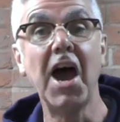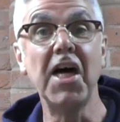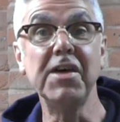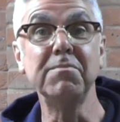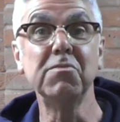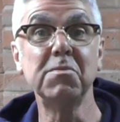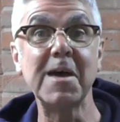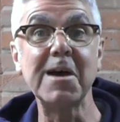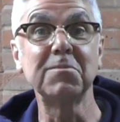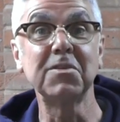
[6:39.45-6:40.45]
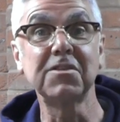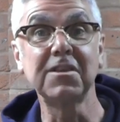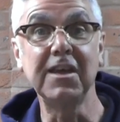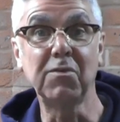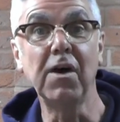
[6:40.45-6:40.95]
and then we'll be able to
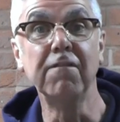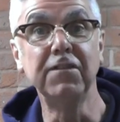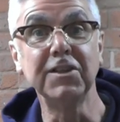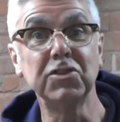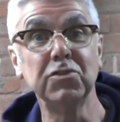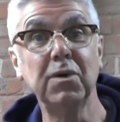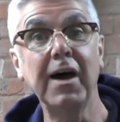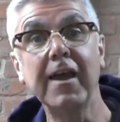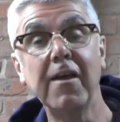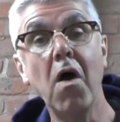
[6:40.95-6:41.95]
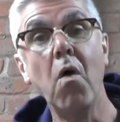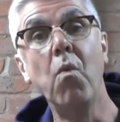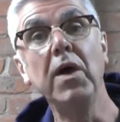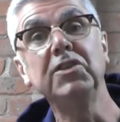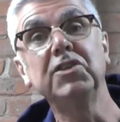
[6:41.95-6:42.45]
see in quite a visual way
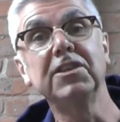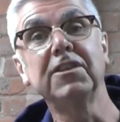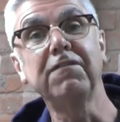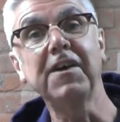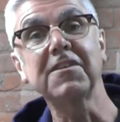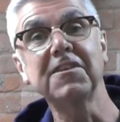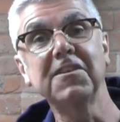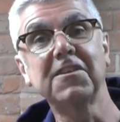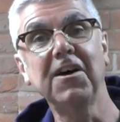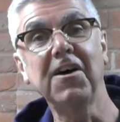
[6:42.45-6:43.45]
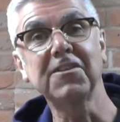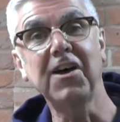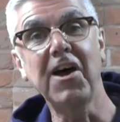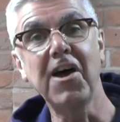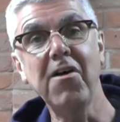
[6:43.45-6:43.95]
which is the fastest cars that
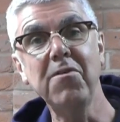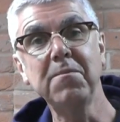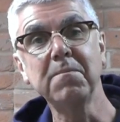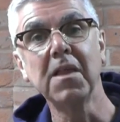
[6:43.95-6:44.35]
I own.